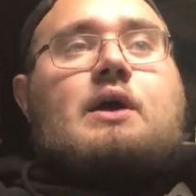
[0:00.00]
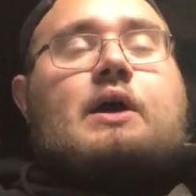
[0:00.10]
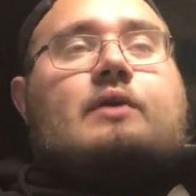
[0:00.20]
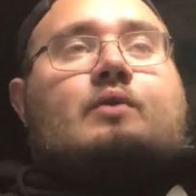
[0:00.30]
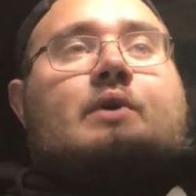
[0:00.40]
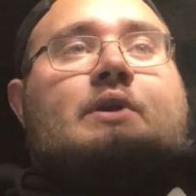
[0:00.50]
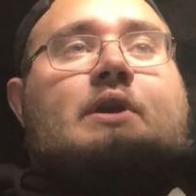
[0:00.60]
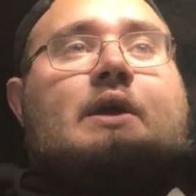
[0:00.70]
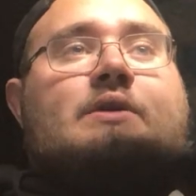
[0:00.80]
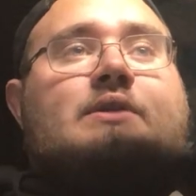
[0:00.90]
I have one
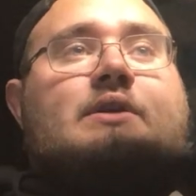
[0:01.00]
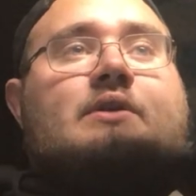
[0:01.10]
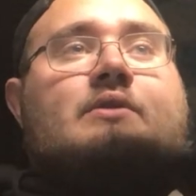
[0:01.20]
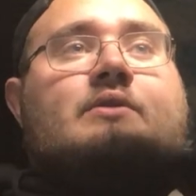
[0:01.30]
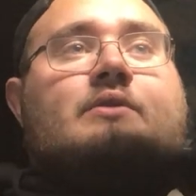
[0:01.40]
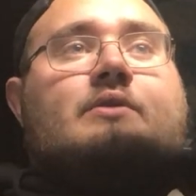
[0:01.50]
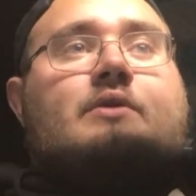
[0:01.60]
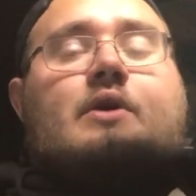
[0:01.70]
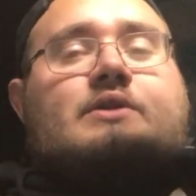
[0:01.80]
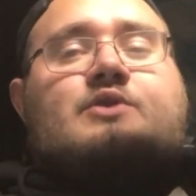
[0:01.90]
connecting,
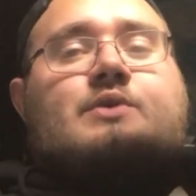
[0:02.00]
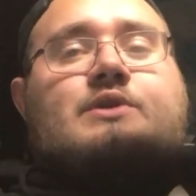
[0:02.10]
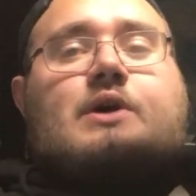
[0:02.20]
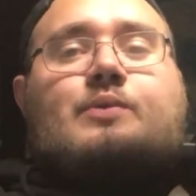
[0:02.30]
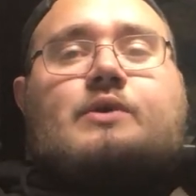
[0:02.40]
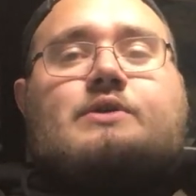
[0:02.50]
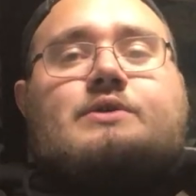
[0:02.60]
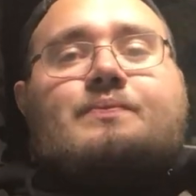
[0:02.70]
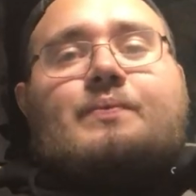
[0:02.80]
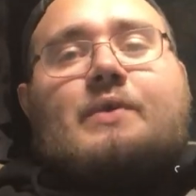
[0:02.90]
they're all 2-inch couplers.